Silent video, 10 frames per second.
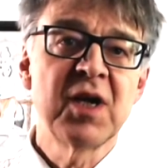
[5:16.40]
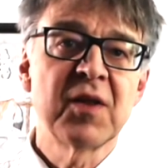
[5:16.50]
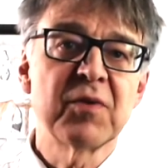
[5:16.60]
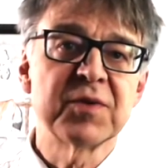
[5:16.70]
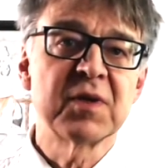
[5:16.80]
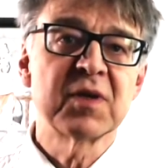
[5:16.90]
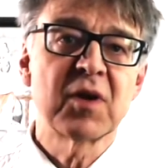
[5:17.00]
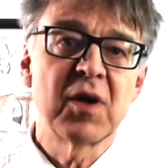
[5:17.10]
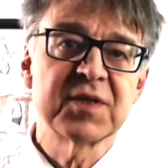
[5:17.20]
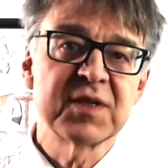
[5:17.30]
to the
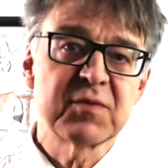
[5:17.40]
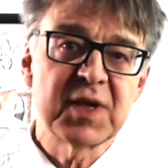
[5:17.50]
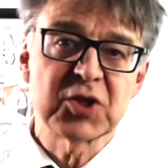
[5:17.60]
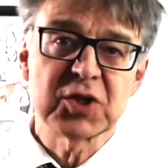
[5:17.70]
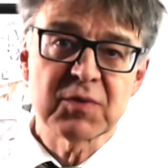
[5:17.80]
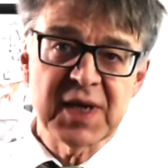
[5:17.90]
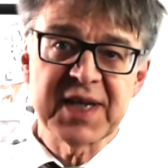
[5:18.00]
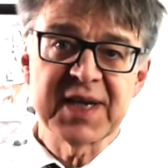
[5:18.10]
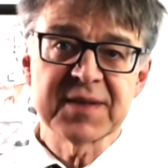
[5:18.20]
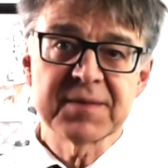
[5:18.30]
concentration
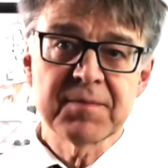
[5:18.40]
gradient.